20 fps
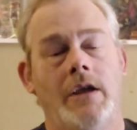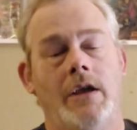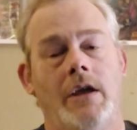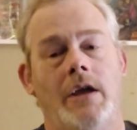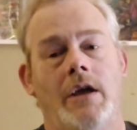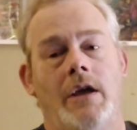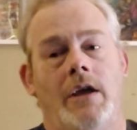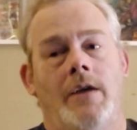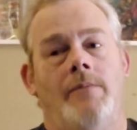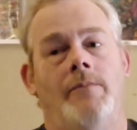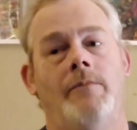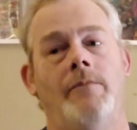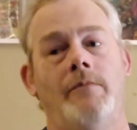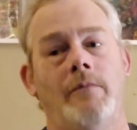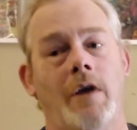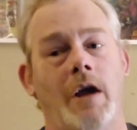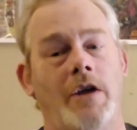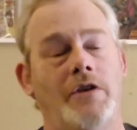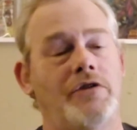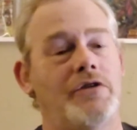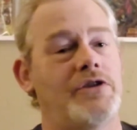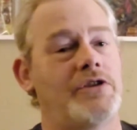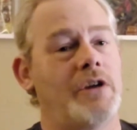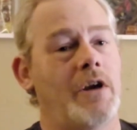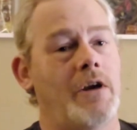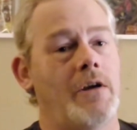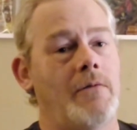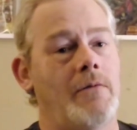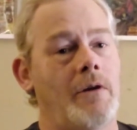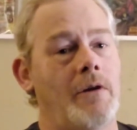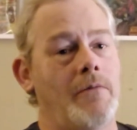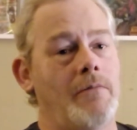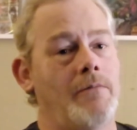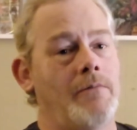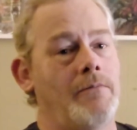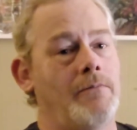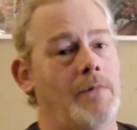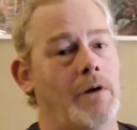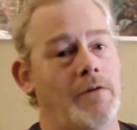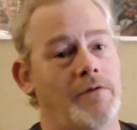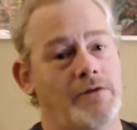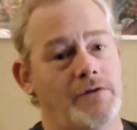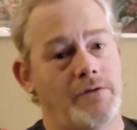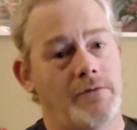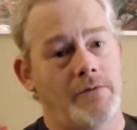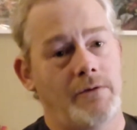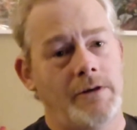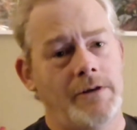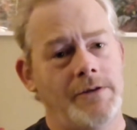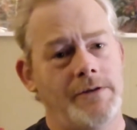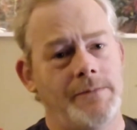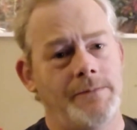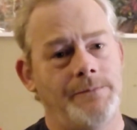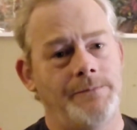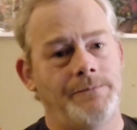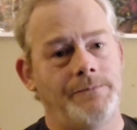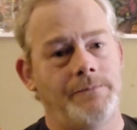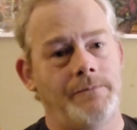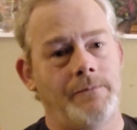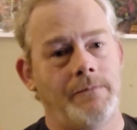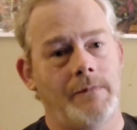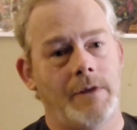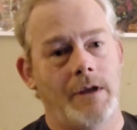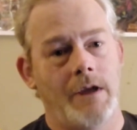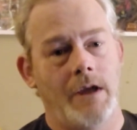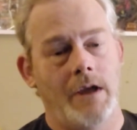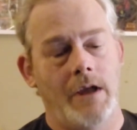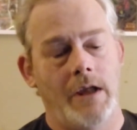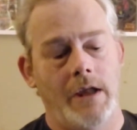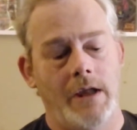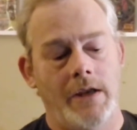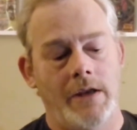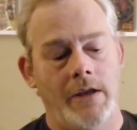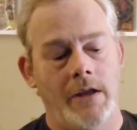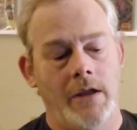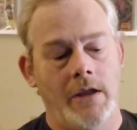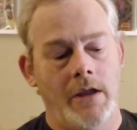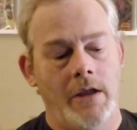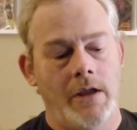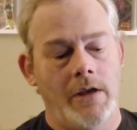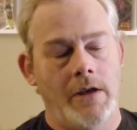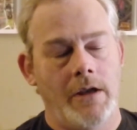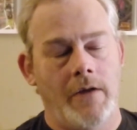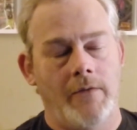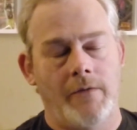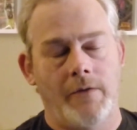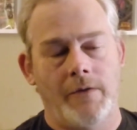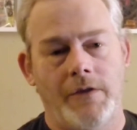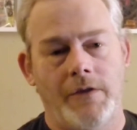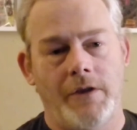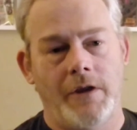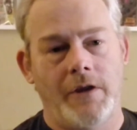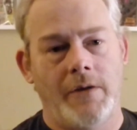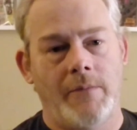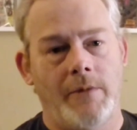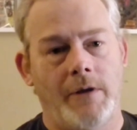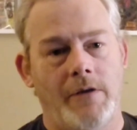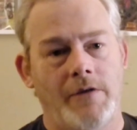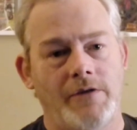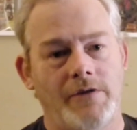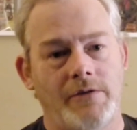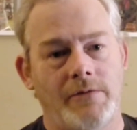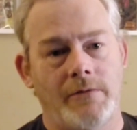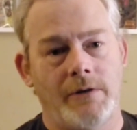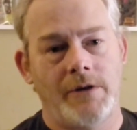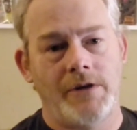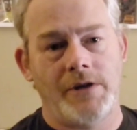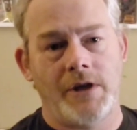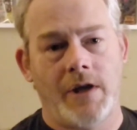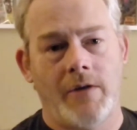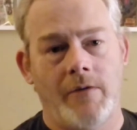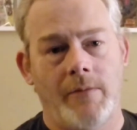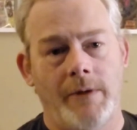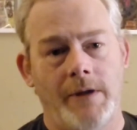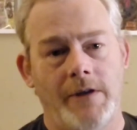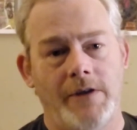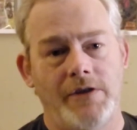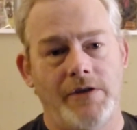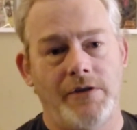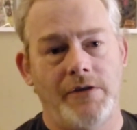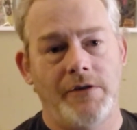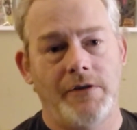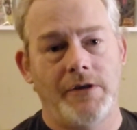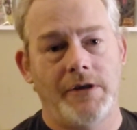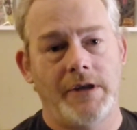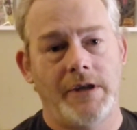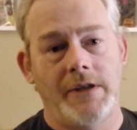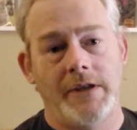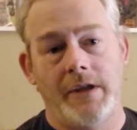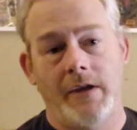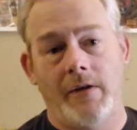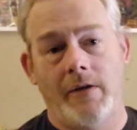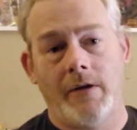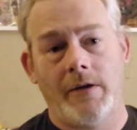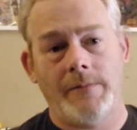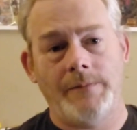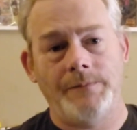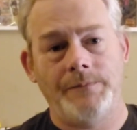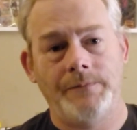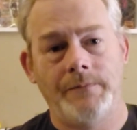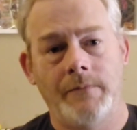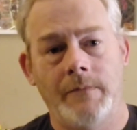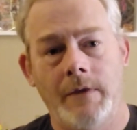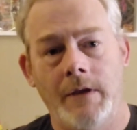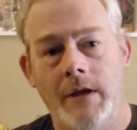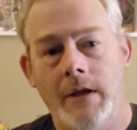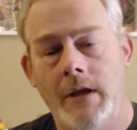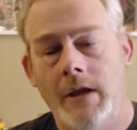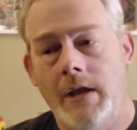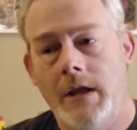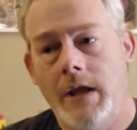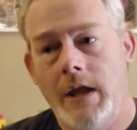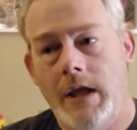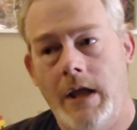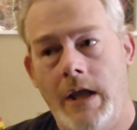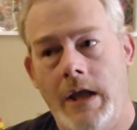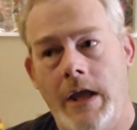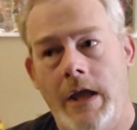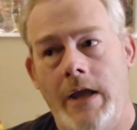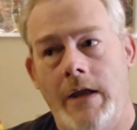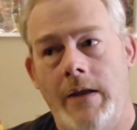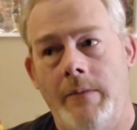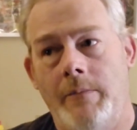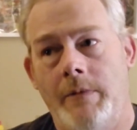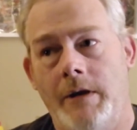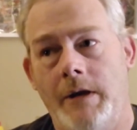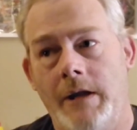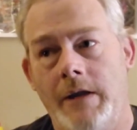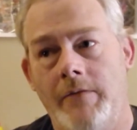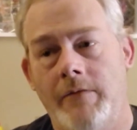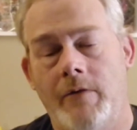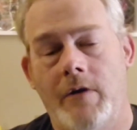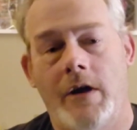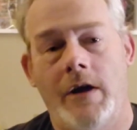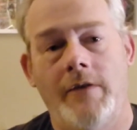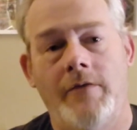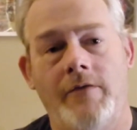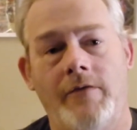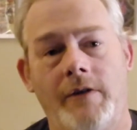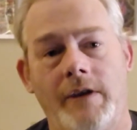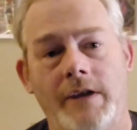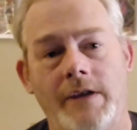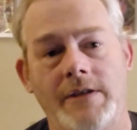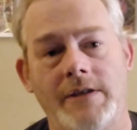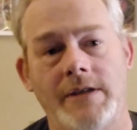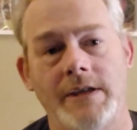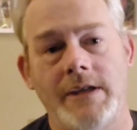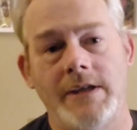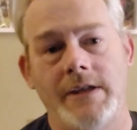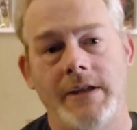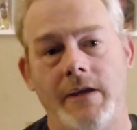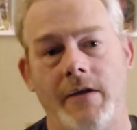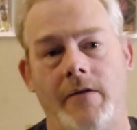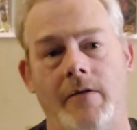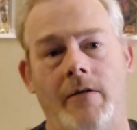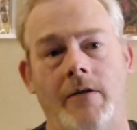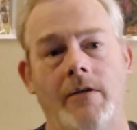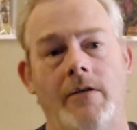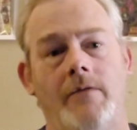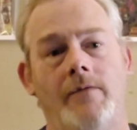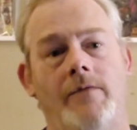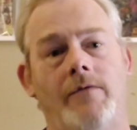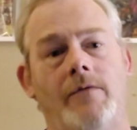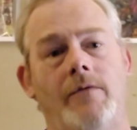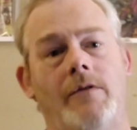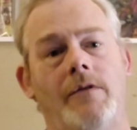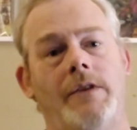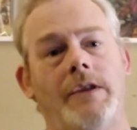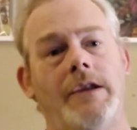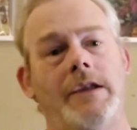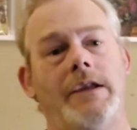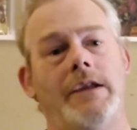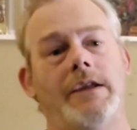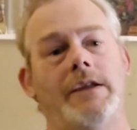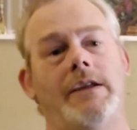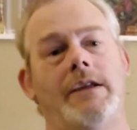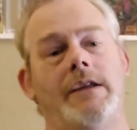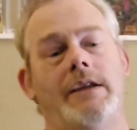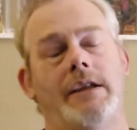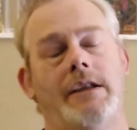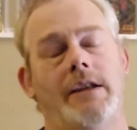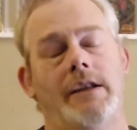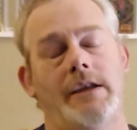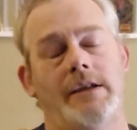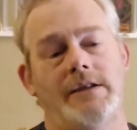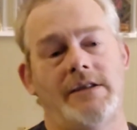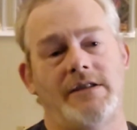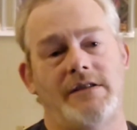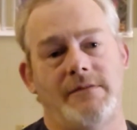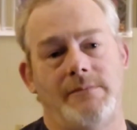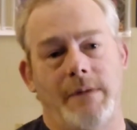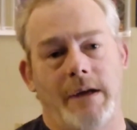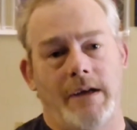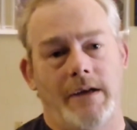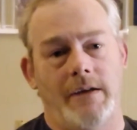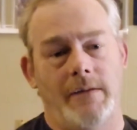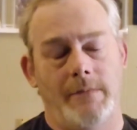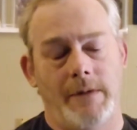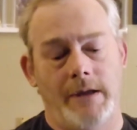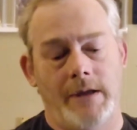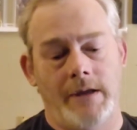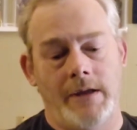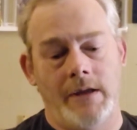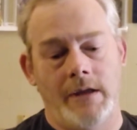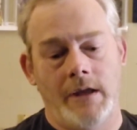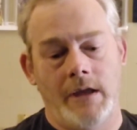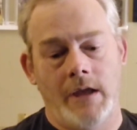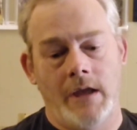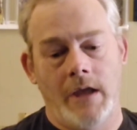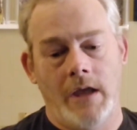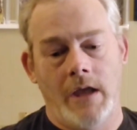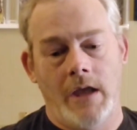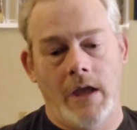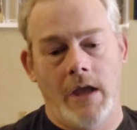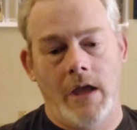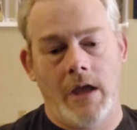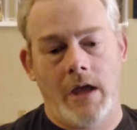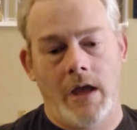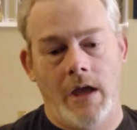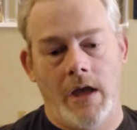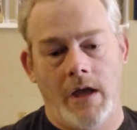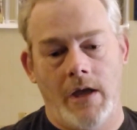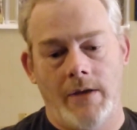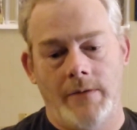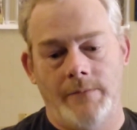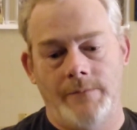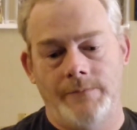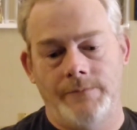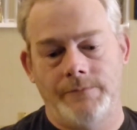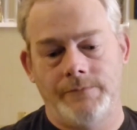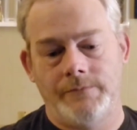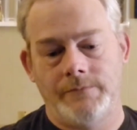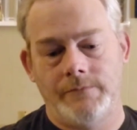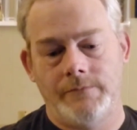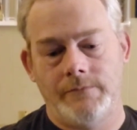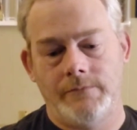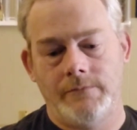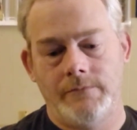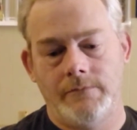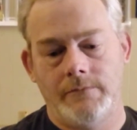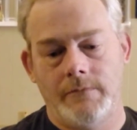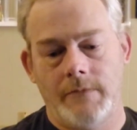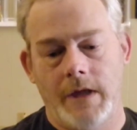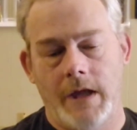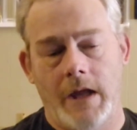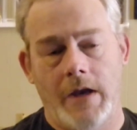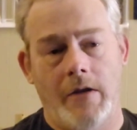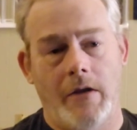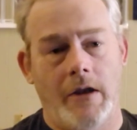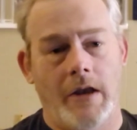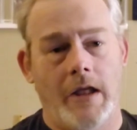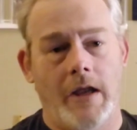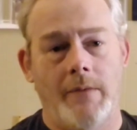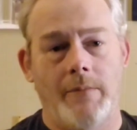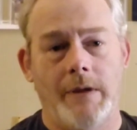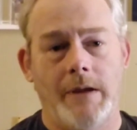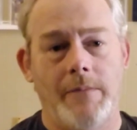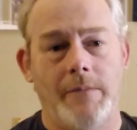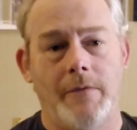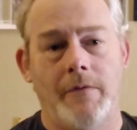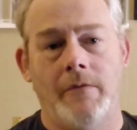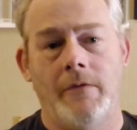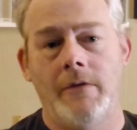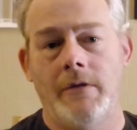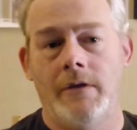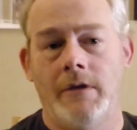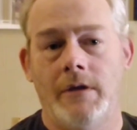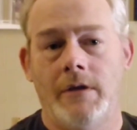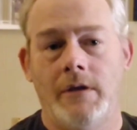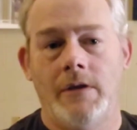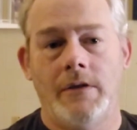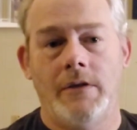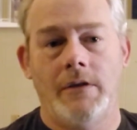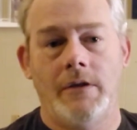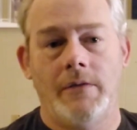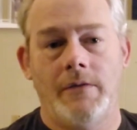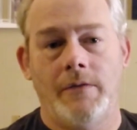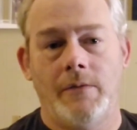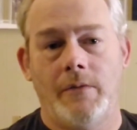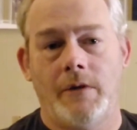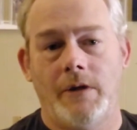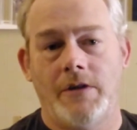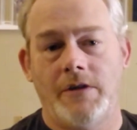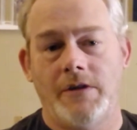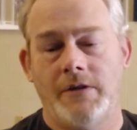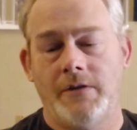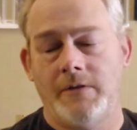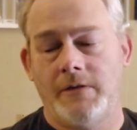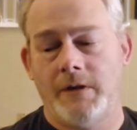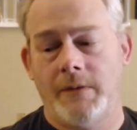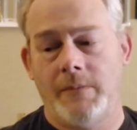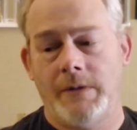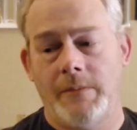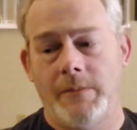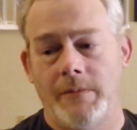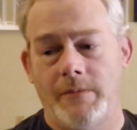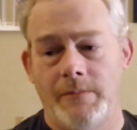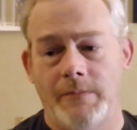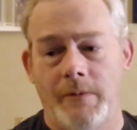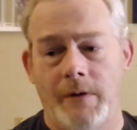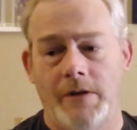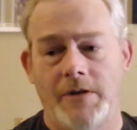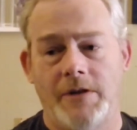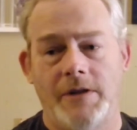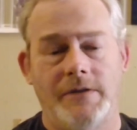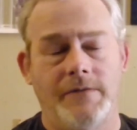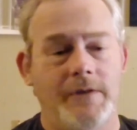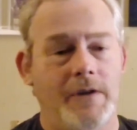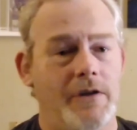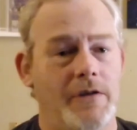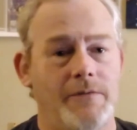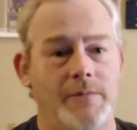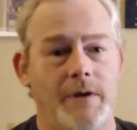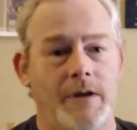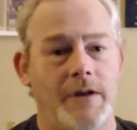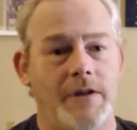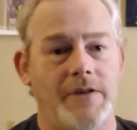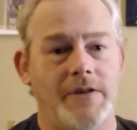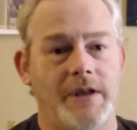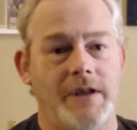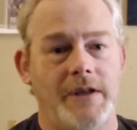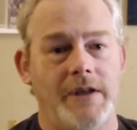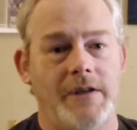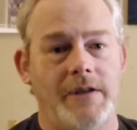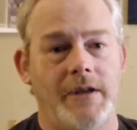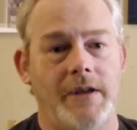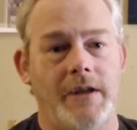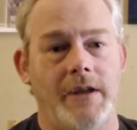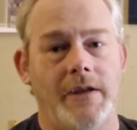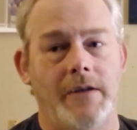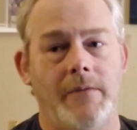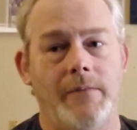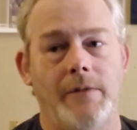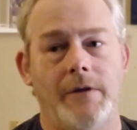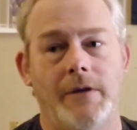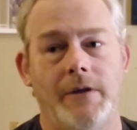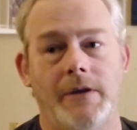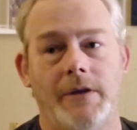Um, Roger Stern wrote both stories, and now Thunderball story, John Romita Jr. did the art, and I believe Ron Frenz did the art for the kid that collects Spider-Man. Um, I know a lot of people, if you're watching it, some people watching this video has probably seen it, and but.